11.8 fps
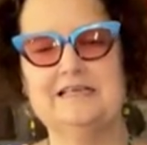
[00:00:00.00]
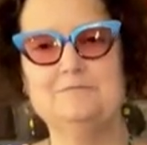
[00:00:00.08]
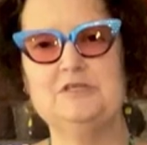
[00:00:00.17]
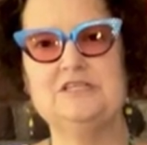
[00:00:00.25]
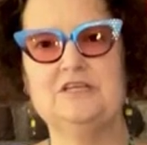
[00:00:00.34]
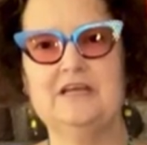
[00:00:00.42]
I'm
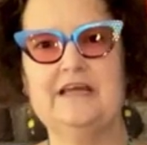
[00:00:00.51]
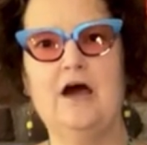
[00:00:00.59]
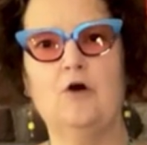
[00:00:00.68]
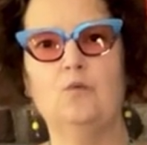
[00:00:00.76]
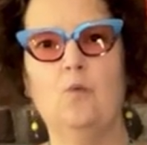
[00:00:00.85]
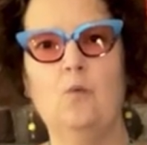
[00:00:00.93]
just going to
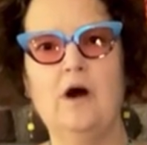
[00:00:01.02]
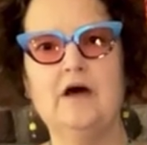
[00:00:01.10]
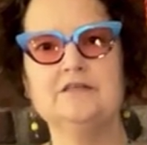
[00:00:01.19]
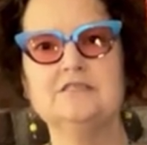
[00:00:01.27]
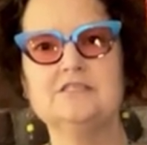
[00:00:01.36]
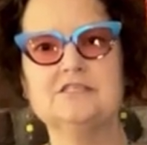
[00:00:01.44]
count
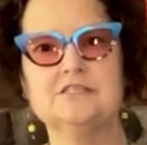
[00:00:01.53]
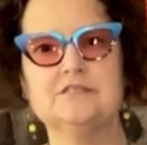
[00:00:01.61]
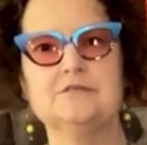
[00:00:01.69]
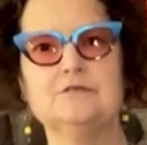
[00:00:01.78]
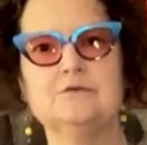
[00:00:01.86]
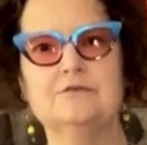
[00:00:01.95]
1,
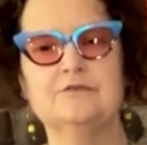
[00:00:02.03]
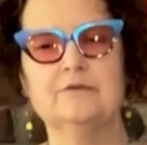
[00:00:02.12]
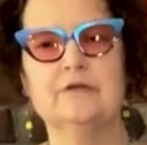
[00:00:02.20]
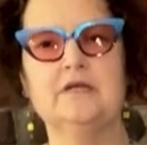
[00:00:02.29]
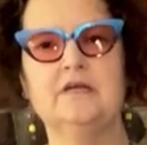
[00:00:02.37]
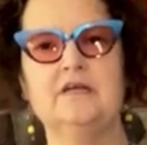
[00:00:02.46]
2,
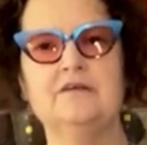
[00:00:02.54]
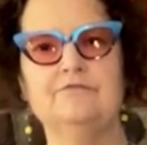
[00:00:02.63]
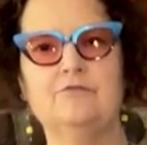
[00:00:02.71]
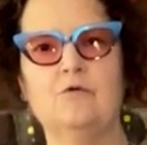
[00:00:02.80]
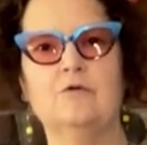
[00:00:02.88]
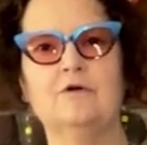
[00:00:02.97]
3,
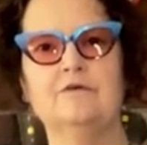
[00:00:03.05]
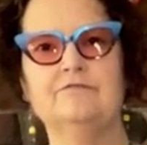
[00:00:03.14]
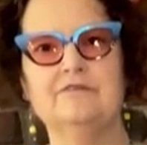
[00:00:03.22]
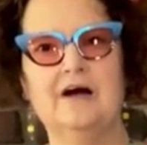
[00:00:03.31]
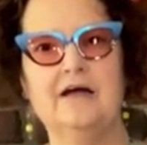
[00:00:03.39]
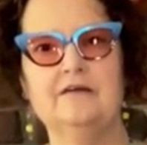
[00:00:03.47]
4,
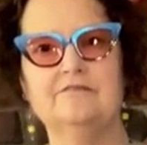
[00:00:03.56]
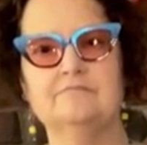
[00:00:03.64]
5.